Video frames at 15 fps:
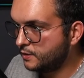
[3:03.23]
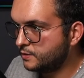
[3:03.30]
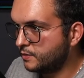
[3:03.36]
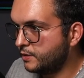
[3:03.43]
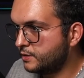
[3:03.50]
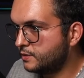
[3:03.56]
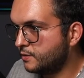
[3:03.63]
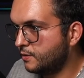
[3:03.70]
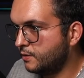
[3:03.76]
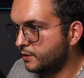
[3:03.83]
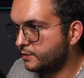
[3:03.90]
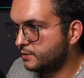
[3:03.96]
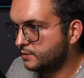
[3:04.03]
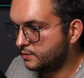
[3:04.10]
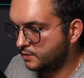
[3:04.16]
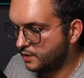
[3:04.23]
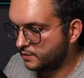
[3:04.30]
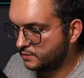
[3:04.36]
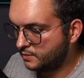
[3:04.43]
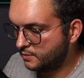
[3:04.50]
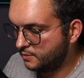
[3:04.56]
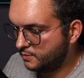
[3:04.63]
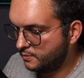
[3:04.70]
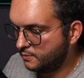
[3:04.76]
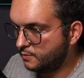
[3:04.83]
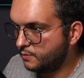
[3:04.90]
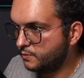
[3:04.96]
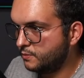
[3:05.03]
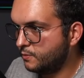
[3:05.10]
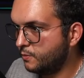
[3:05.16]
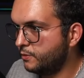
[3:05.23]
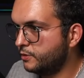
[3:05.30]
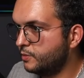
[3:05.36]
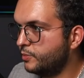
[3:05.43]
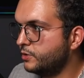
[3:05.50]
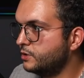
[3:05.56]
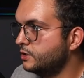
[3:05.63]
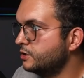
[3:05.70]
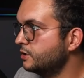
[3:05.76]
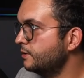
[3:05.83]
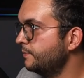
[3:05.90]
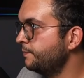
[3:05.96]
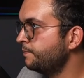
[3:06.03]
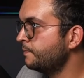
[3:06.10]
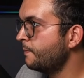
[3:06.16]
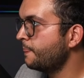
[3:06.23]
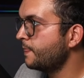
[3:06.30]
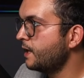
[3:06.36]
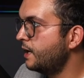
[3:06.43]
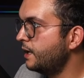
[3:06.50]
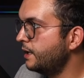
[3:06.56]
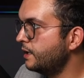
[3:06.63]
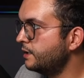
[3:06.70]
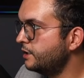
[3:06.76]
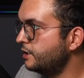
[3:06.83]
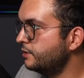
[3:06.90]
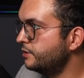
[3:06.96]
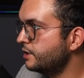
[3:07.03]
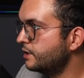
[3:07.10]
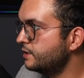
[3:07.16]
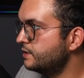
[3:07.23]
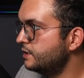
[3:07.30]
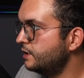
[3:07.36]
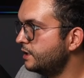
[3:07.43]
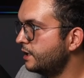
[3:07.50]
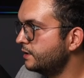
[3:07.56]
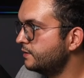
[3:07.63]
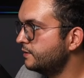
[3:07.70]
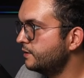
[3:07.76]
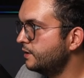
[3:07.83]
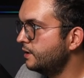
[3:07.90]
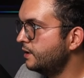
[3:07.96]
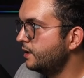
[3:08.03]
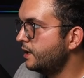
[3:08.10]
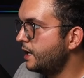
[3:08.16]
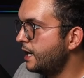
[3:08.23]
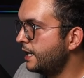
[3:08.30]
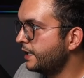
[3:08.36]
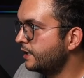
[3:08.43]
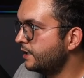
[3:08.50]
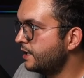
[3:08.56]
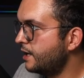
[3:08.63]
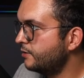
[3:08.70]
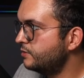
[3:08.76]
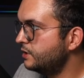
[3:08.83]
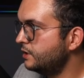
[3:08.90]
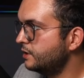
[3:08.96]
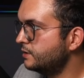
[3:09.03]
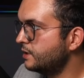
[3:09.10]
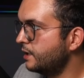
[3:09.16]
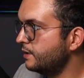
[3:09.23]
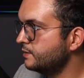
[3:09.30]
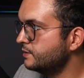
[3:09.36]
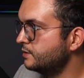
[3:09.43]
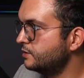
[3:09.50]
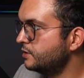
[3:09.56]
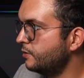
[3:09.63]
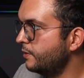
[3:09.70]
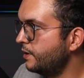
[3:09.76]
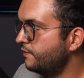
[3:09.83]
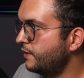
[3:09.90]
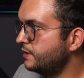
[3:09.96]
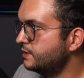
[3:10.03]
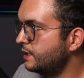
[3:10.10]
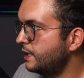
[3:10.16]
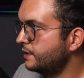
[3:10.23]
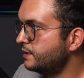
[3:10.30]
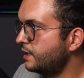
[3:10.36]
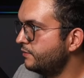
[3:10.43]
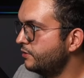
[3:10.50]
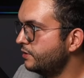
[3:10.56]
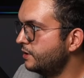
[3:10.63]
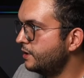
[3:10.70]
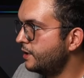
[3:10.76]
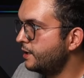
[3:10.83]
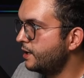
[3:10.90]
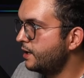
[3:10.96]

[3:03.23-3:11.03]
So let's call this test world partition. And here you can see that I can now see the tiles. So if I select everything and